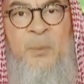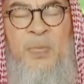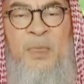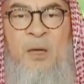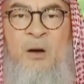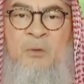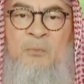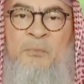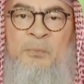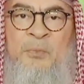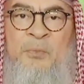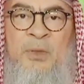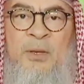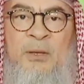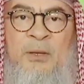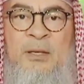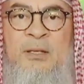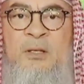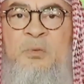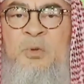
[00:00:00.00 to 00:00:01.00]
No,
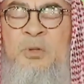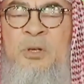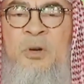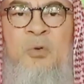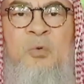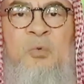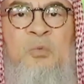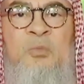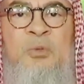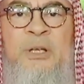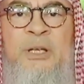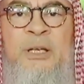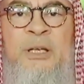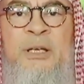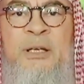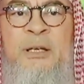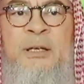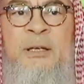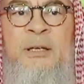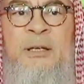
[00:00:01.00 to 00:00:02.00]
this would
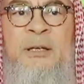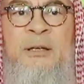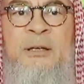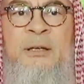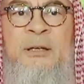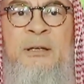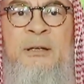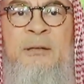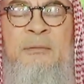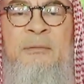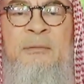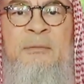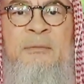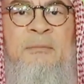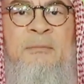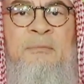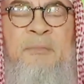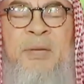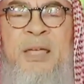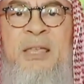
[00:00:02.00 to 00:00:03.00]
only
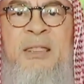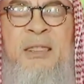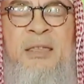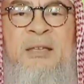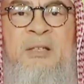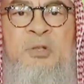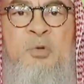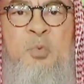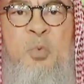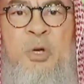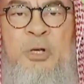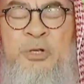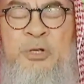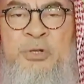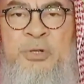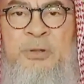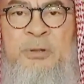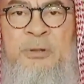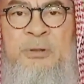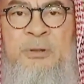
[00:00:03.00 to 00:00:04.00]
make things
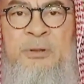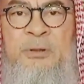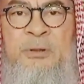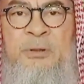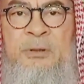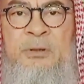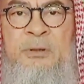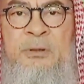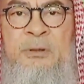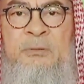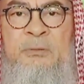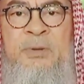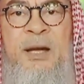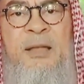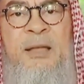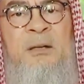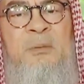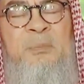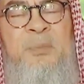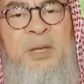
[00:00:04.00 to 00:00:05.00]
worse.
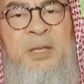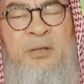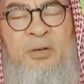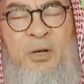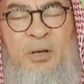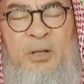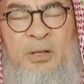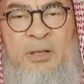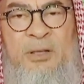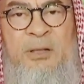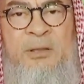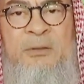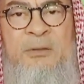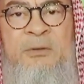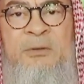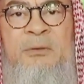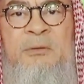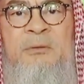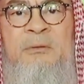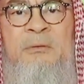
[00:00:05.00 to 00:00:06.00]
Rather, be
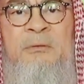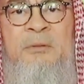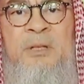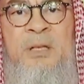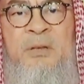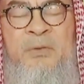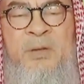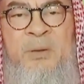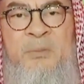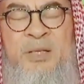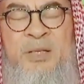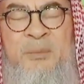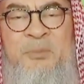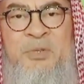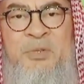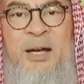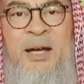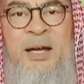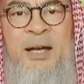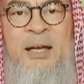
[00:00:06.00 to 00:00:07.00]
tolerant, give him some
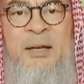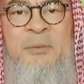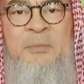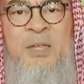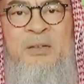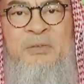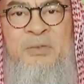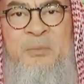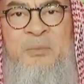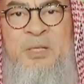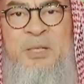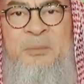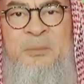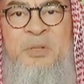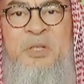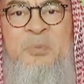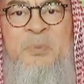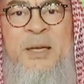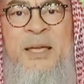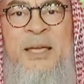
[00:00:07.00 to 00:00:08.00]
time, give him
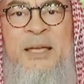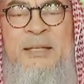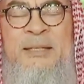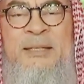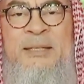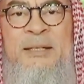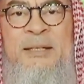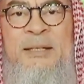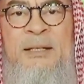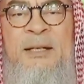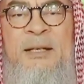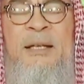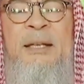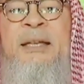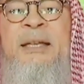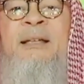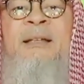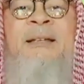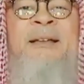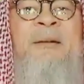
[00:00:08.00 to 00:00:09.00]
some space, and
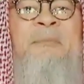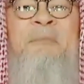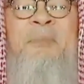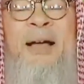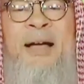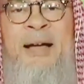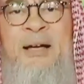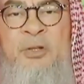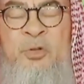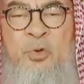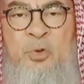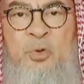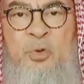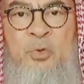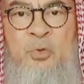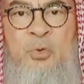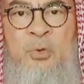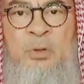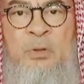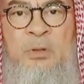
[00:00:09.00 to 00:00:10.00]
he'll come back to
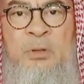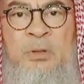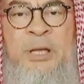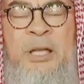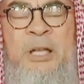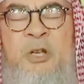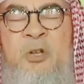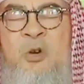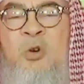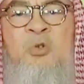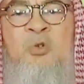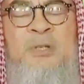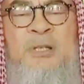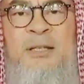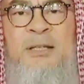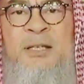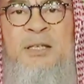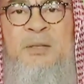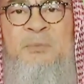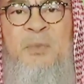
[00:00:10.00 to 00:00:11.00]
you. He knows
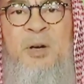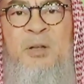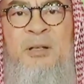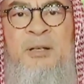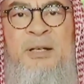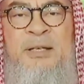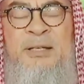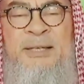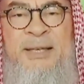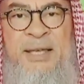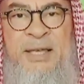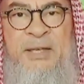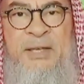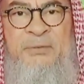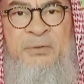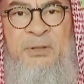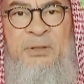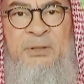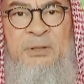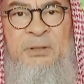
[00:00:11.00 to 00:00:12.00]
that his mother is
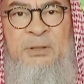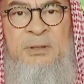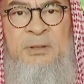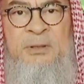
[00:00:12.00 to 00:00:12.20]
evil.